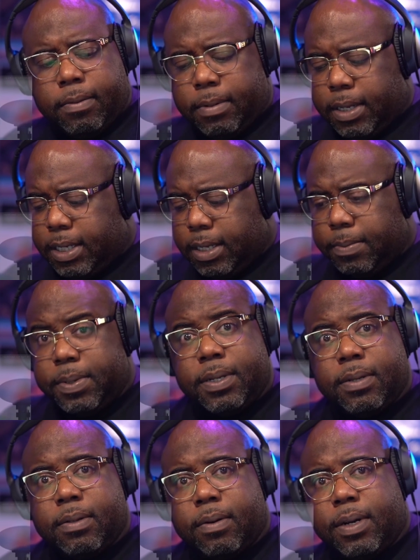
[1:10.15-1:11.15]
it
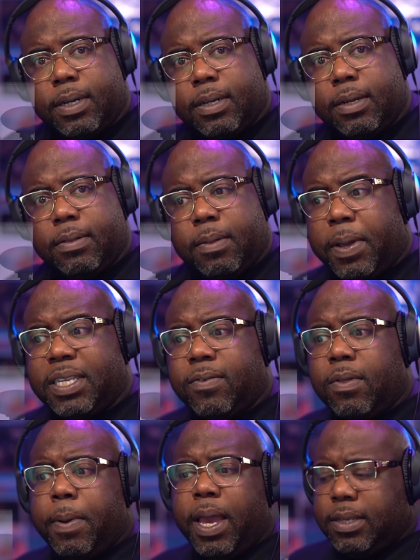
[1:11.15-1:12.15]
seems, right? The best
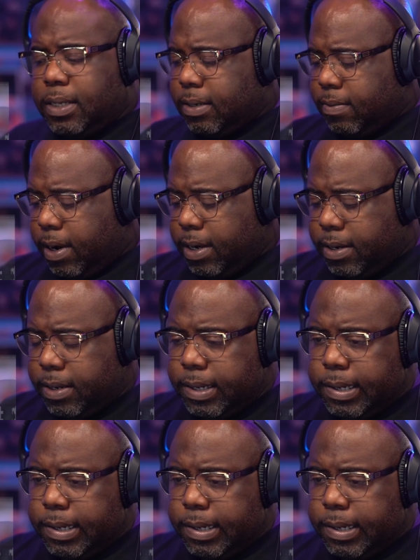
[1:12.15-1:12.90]
of the best, right?